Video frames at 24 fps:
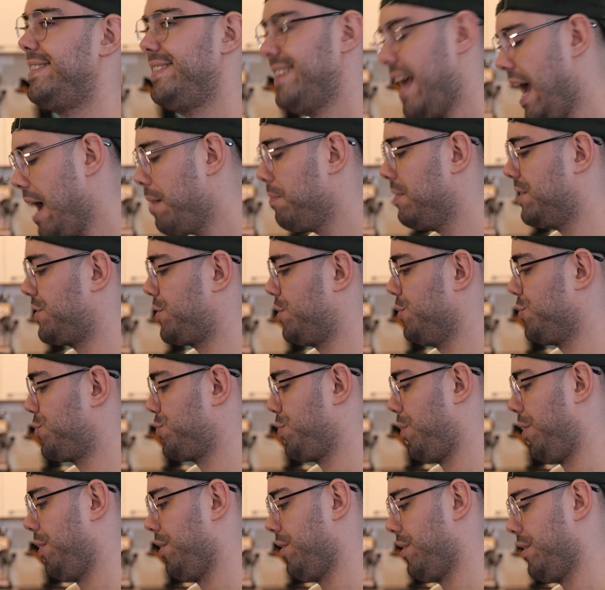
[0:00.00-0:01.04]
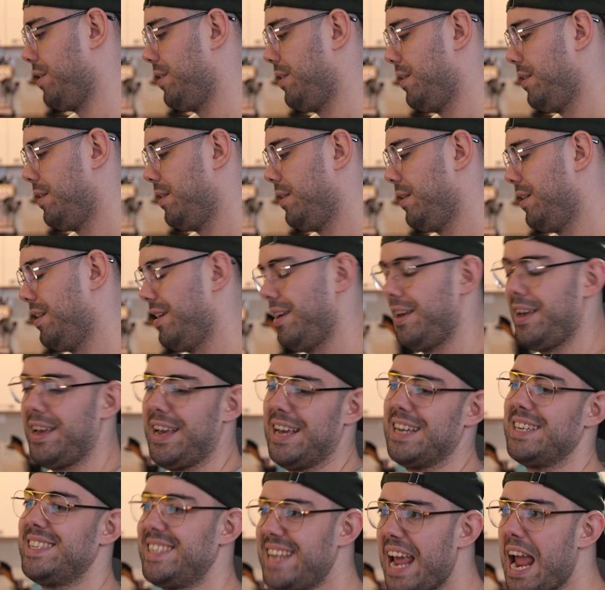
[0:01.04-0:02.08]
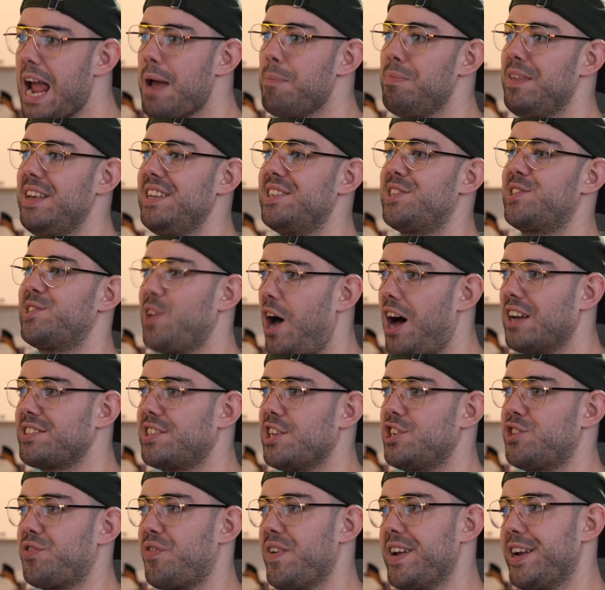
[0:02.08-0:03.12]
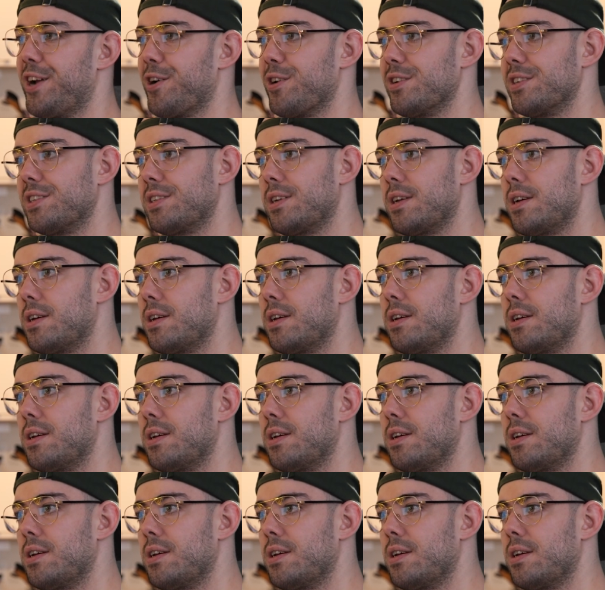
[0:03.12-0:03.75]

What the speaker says: damn this controller. And damn these sausage fingers.